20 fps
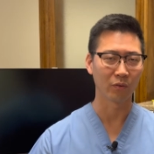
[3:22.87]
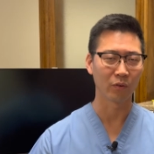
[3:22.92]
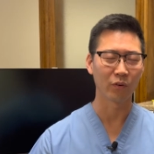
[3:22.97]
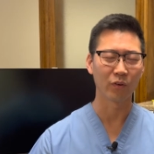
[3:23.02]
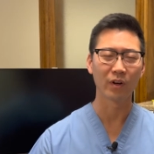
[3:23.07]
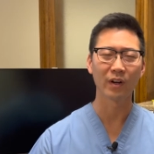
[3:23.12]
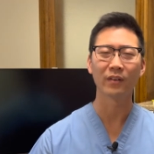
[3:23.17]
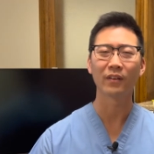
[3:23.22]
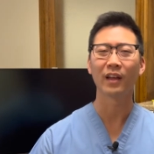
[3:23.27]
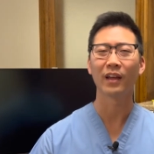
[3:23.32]

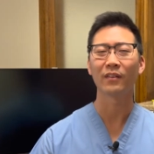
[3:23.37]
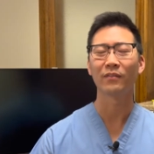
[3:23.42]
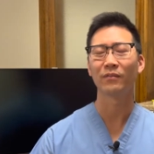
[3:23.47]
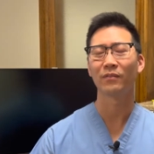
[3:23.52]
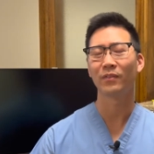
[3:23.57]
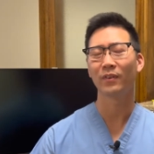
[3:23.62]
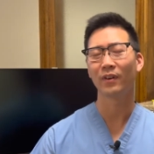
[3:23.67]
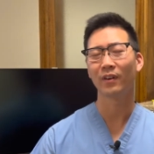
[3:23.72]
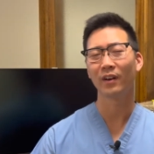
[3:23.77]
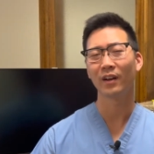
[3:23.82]
or at
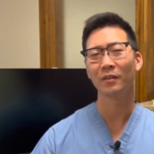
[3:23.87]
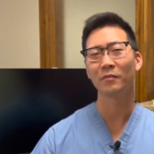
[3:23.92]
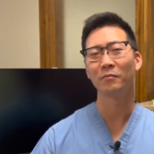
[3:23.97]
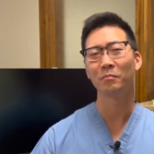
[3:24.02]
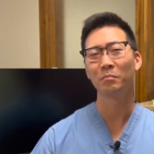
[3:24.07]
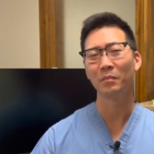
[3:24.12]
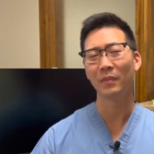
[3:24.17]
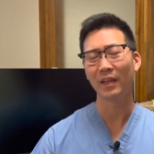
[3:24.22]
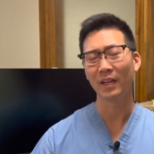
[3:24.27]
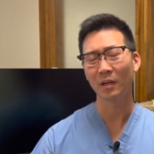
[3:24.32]
very
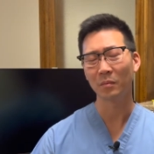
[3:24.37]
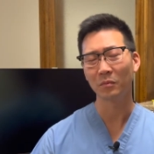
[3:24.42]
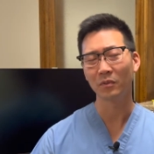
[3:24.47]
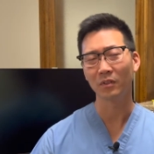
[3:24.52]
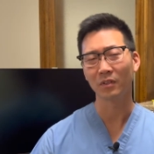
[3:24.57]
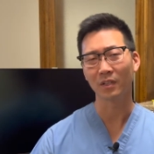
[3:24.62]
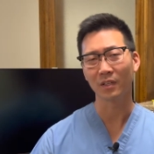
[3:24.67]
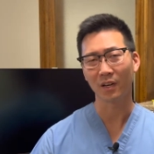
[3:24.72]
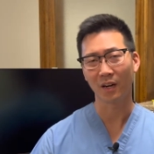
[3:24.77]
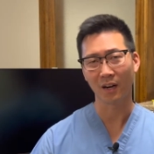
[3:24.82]

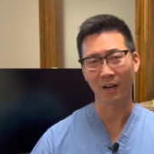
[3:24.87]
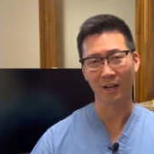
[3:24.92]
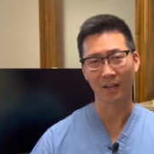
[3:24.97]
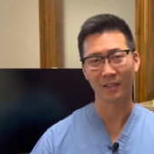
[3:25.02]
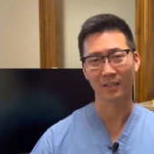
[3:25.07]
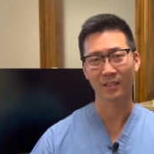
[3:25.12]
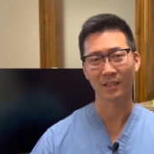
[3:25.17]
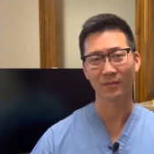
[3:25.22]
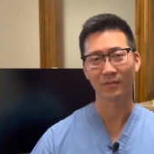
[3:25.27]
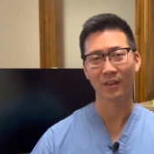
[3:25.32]
minimal
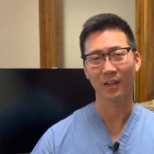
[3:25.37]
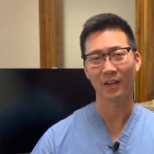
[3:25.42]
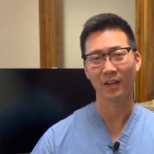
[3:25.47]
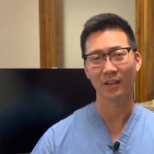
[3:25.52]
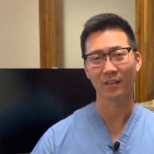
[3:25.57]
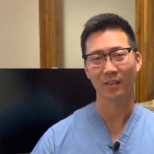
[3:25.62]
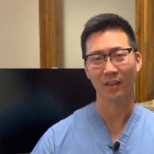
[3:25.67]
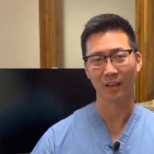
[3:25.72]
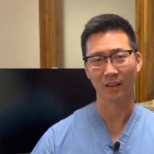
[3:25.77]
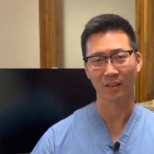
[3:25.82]
cost, if
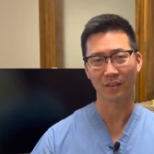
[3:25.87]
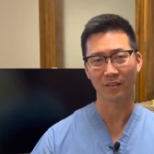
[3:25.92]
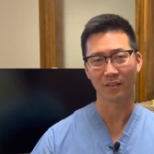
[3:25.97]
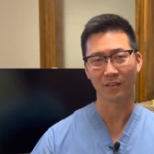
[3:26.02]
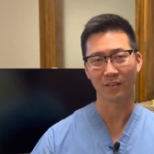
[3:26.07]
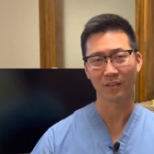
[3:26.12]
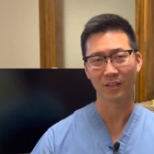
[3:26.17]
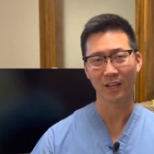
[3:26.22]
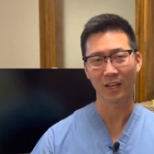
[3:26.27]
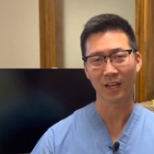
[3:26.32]
anything,
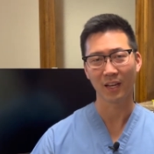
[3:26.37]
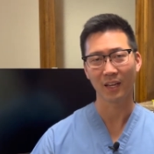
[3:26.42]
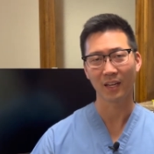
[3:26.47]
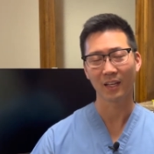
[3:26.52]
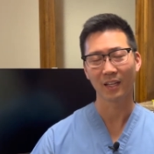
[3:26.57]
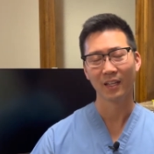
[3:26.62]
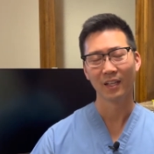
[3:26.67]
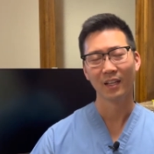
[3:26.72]
okay?